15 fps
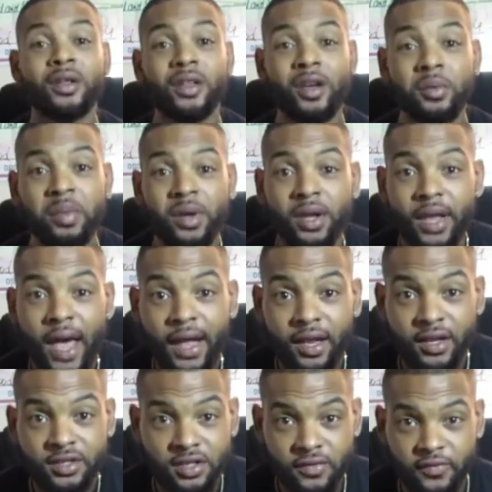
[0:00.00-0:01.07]
there'll be a lot
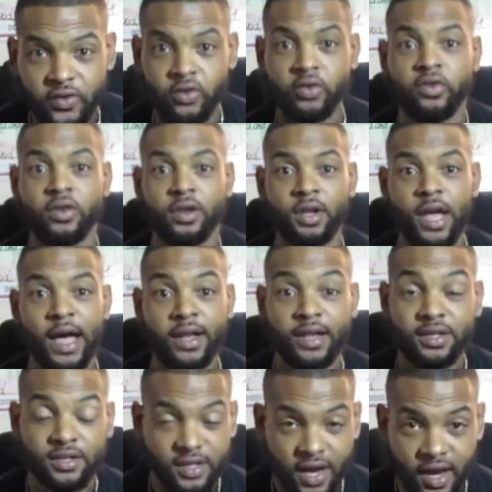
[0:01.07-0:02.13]
less confusion, a lot
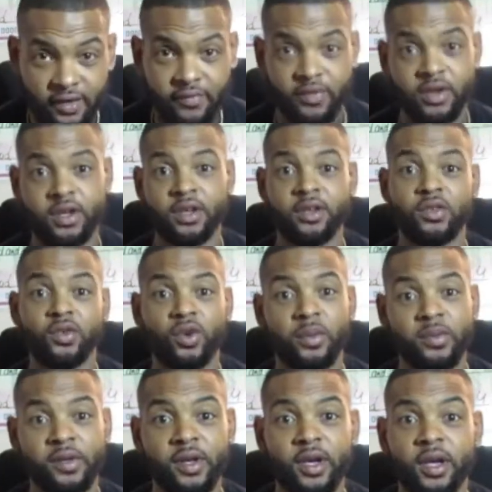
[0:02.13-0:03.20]
less conflict, you know what
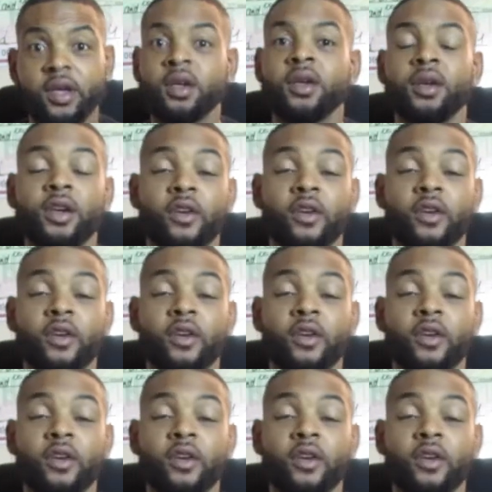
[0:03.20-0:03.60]
I'm saying?